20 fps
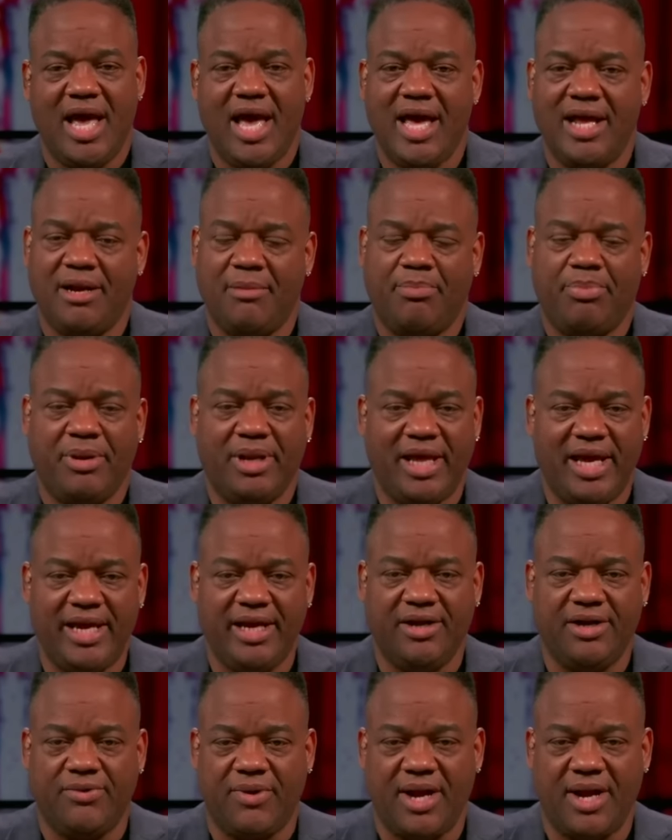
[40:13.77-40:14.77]
at a
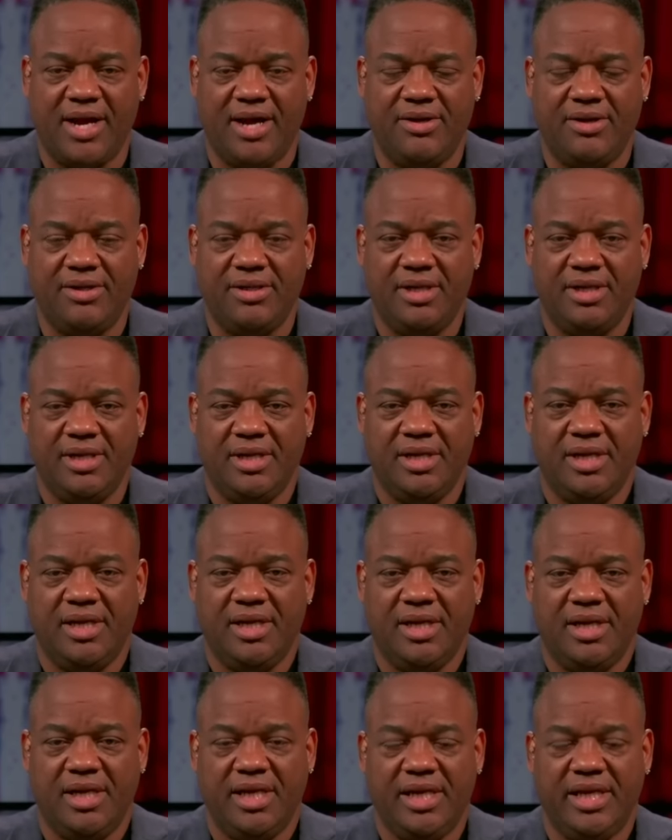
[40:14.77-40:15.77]
playground
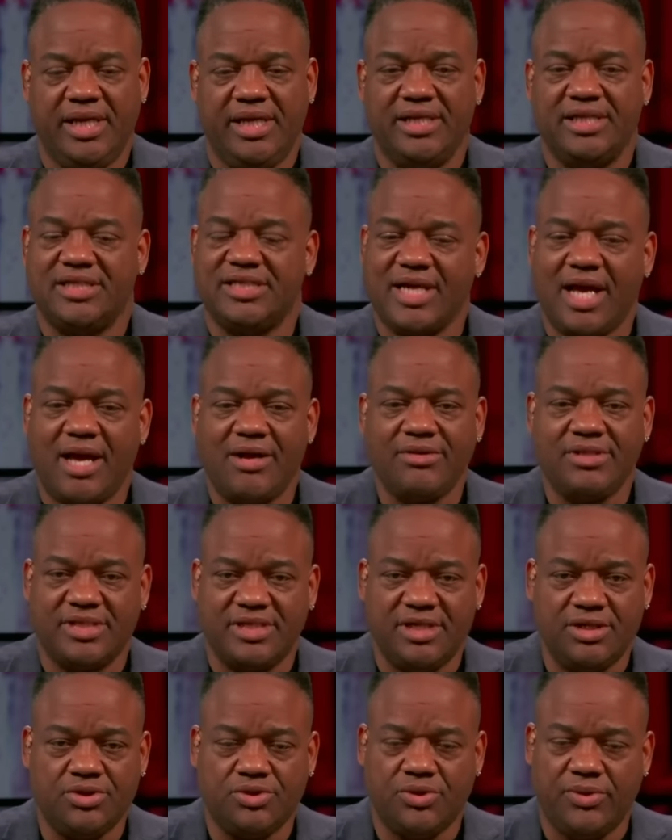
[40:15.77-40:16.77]
in South
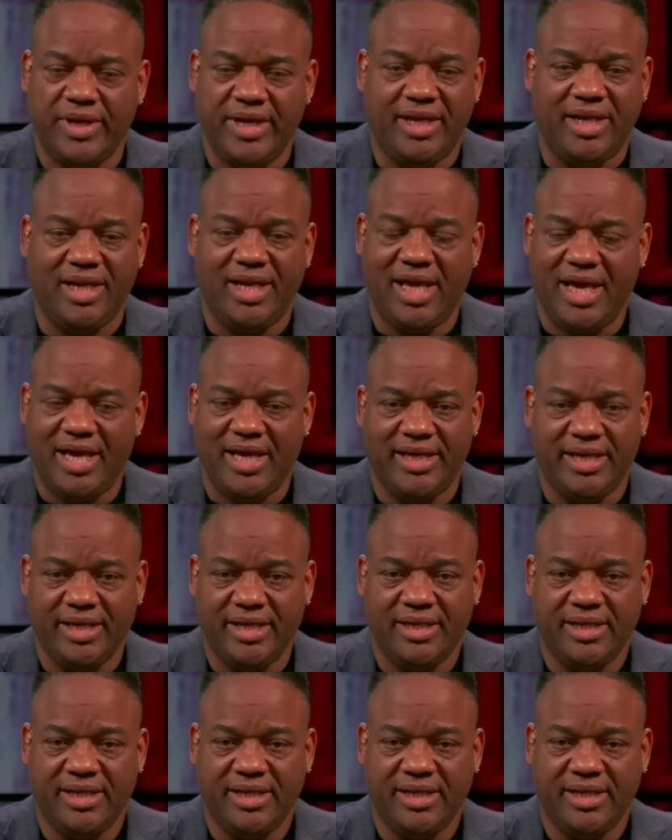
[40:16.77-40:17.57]
Central LA.